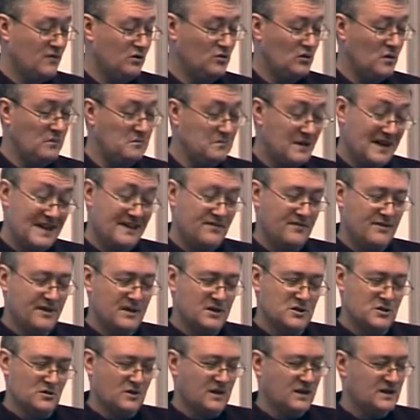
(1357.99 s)
doing bad
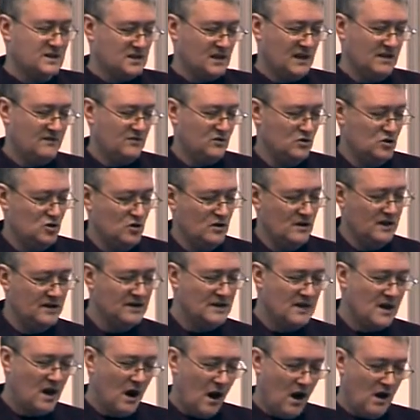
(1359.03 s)
things on the internet, if you're trying to
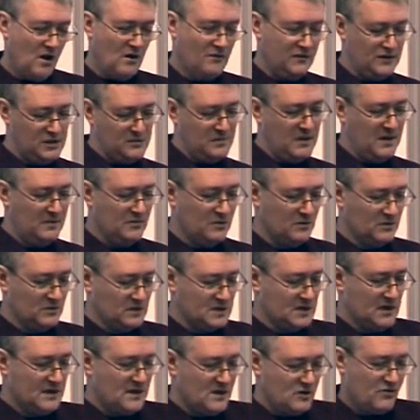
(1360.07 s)
harvest
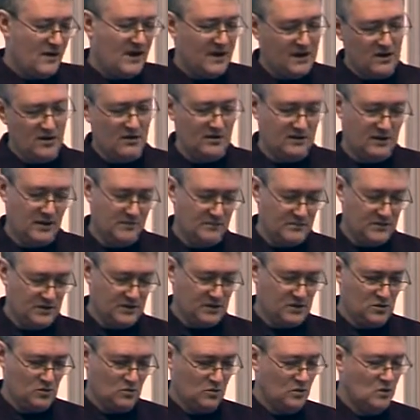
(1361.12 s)
people's credit card
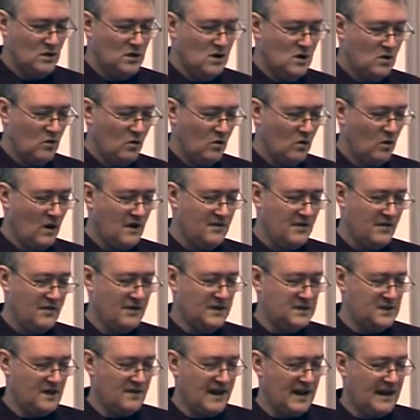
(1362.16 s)
numbers or other
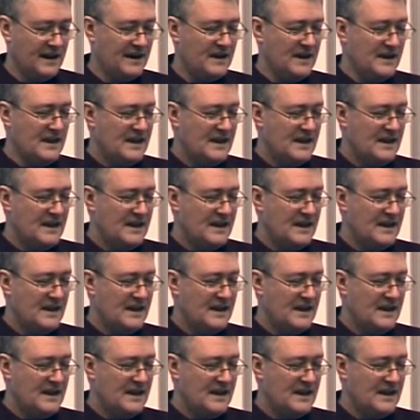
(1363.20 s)
things like that,